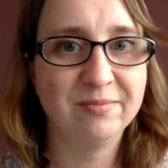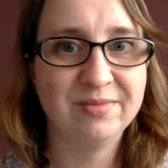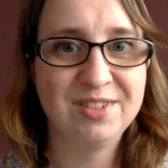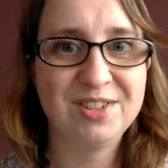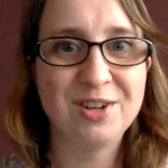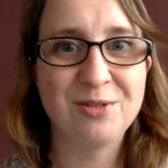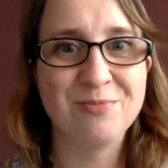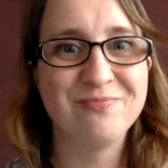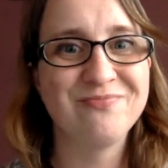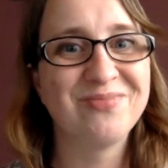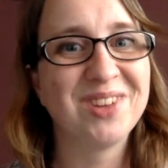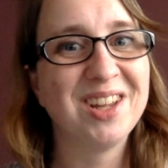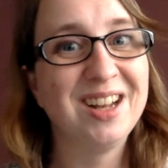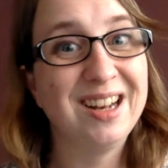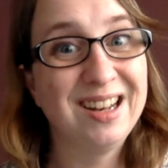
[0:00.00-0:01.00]
So,
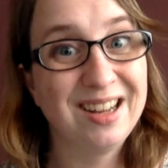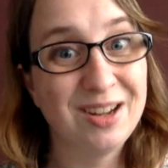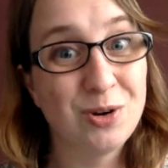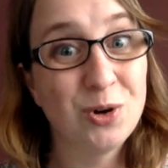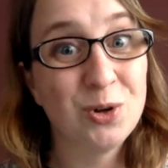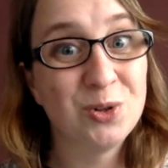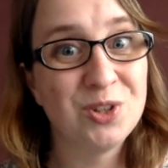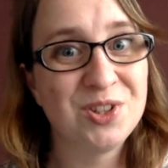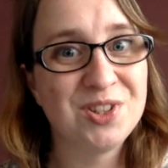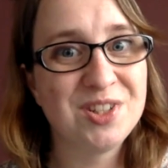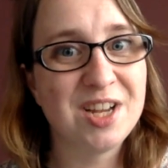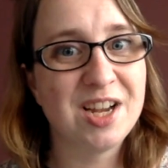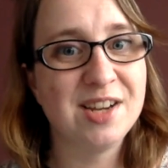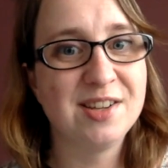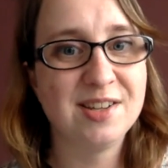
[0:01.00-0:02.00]
all the
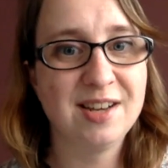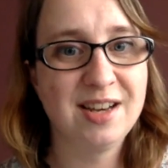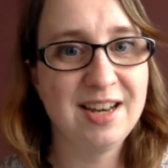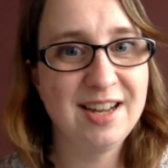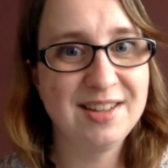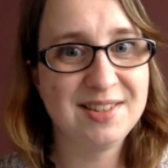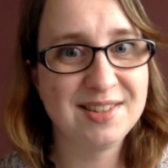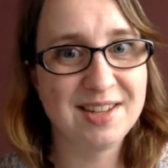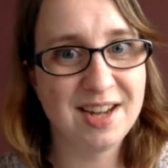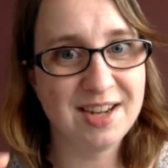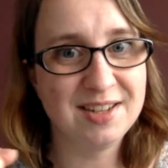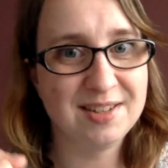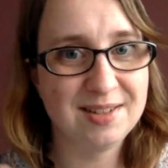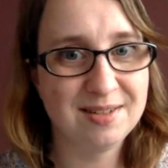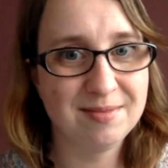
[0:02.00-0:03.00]
stash, let's
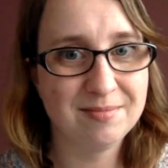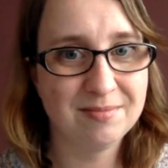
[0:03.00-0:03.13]
get